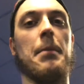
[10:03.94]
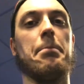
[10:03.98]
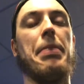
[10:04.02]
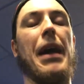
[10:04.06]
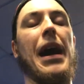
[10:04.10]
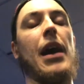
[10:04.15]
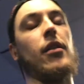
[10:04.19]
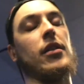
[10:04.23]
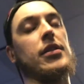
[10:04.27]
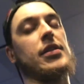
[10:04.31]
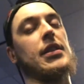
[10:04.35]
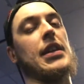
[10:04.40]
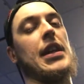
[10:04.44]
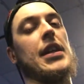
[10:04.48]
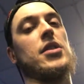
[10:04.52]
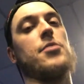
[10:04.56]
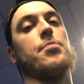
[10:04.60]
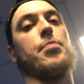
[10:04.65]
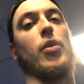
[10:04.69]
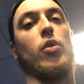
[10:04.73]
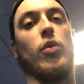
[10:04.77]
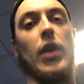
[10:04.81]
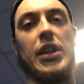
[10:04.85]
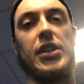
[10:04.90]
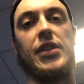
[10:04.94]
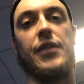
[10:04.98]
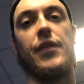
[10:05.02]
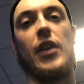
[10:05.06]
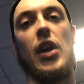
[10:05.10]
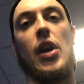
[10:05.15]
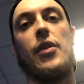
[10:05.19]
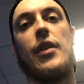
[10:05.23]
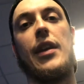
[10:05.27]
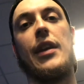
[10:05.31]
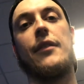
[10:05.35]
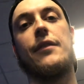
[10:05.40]
Power snatch, Progressive
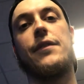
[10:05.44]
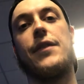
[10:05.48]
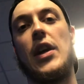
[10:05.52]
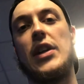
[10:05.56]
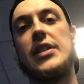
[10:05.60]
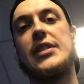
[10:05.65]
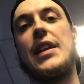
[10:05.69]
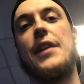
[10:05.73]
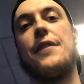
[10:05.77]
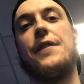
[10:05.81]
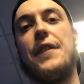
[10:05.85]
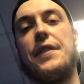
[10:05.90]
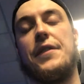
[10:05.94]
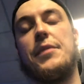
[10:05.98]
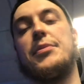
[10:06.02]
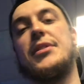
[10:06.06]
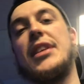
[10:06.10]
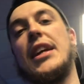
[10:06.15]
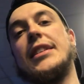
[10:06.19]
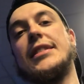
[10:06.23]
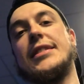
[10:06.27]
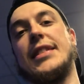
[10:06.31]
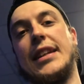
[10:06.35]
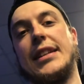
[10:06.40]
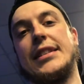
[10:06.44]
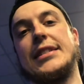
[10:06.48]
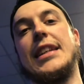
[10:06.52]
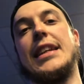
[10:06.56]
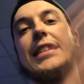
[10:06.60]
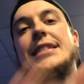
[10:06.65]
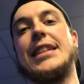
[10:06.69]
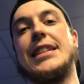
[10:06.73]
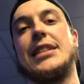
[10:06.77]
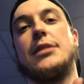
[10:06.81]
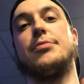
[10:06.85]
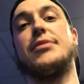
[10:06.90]
loading. First set 50%, second
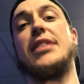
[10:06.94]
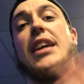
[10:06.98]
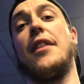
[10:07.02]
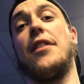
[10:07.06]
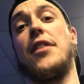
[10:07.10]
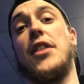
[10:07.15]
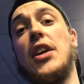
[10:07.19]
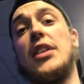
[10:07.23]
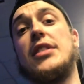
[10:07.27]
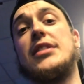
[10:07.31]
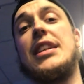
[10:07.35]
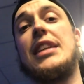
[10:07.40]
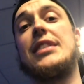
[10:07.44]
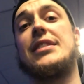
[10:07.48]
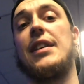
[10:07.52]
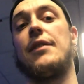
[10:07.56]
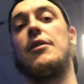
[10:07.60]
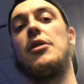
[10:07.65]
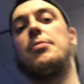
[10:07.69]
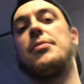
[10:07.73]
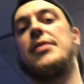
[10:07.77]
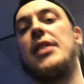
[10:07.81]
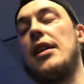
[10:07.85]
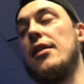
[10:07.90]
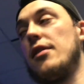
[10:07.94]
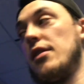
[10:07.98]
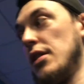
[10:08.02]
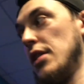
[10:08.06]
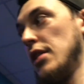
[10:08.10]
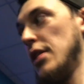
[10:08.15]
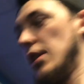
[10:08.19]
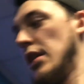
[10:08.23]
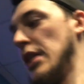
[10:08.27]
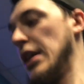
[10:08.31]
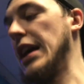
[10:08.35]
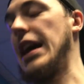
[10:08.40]
set 60%, third set
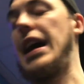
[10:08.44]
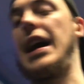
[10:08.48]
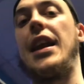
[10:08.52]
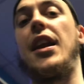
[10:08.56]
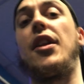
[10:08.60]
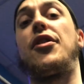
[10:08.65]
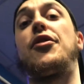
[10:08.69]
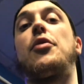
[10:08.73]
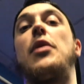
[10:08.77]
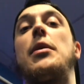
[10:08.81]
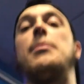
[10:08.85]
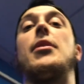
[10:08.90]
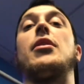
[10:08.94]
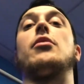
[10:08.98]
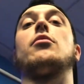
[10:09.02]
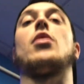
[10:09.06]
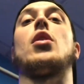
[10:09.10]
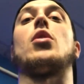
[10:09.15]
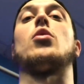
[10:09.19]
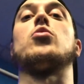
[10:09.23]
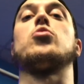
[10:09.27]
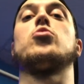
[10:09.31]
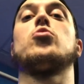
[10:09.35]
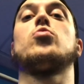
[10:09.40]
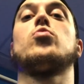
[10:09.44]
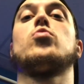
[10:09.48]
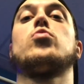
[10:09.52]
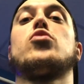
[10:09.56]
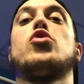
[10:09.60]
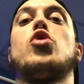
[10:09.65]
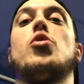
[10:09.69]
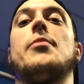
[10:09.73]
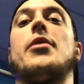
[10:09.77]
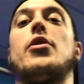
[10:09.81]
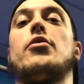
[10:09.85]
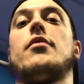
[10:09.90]
70%, and a three minute row.
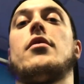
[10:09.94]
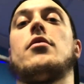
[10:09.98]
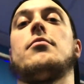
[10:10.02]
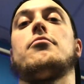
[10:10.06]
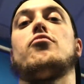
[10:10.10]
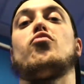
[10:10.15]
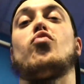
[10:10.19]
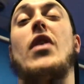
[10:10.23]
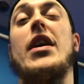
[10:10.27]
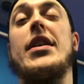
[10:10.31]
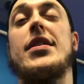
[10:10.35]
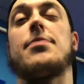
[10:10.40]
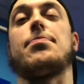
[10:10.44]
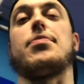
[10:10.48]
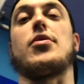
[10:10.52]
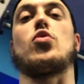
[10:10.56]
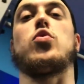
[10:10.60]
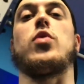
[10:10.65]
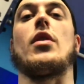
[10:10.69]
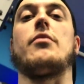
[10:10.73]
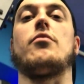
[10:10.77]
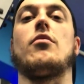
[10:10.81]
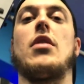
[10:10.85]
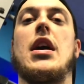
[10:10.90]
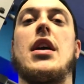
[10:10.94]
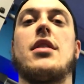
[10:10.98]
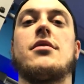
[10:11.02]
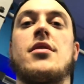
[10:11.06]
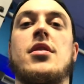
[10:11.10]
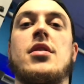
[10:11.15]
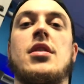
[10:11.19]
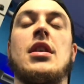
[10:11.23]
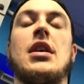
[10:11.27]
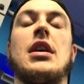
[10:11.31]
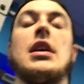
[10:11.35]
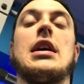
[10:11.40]
Two minute rest between
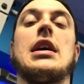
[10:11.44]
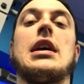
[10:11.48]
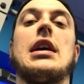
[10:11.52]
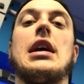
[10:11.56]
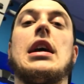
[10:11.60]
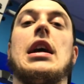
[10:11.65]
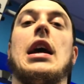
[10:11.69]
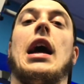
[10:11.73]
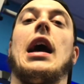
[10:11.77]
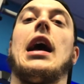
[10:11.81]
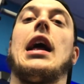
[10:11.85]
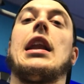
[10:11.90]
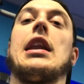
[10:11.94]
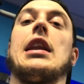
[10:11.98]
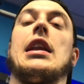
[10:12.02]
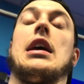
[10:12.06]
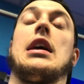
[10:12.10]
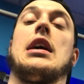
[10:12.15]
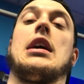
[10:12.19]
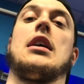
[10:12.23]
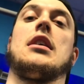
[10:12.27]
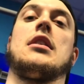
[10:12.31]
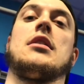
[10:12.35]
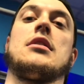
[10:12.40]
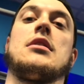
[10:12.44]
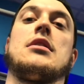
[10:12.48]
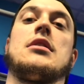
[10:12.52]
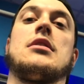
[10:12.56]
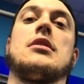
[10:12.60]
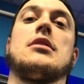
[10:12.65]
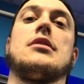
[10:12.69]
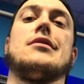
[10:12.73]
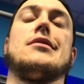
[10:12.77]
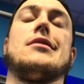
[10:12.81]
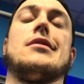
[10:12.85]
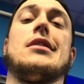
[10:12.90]
rounds then uh,
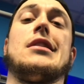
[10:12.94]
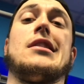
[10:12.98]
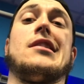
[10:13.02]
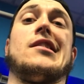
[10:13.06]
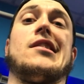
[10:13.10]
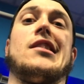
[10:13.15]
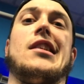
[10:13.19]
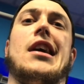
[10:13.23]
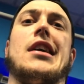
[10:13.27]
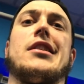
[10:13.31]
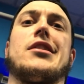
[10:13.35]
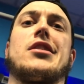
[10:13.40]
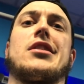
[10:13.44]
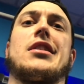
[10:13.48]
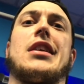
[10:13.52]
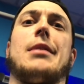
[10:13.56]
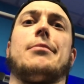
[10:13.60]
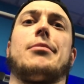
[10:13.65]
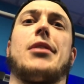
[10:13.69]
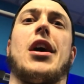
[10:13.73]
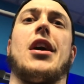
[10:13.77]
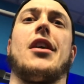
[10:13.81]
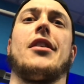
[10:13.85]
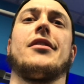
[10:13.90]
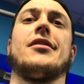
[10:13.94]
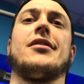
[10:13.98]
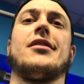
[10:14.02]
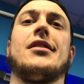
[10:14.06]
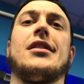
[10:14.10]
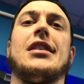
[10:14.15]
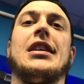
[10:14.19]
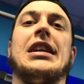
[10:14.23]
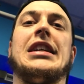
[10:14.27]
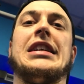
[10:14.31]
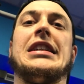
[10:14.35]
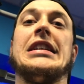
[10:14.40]
yeah, just keep going
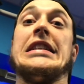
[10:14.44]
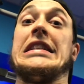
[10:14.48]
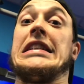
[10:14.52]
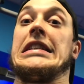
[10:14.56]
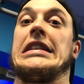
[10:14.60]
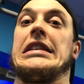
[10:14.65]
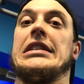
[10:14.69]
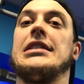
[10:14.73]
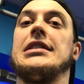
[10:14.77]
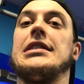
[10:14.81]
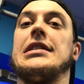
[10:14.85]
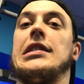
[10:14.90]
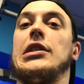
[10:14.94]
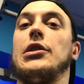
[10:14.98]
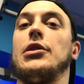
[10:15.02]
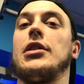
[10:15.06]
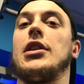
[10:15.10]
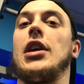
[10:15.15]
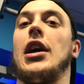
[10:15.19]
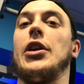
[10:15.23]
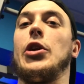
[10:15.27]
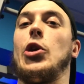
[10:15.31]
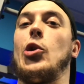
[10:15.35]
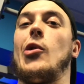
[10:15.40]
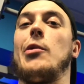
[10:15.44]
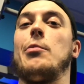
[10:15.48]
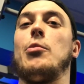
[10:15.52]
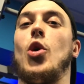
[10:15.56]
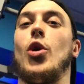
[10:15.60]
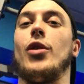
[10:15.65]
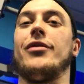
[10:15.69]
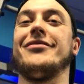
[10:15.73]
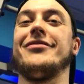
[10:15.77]
until you can't do any more.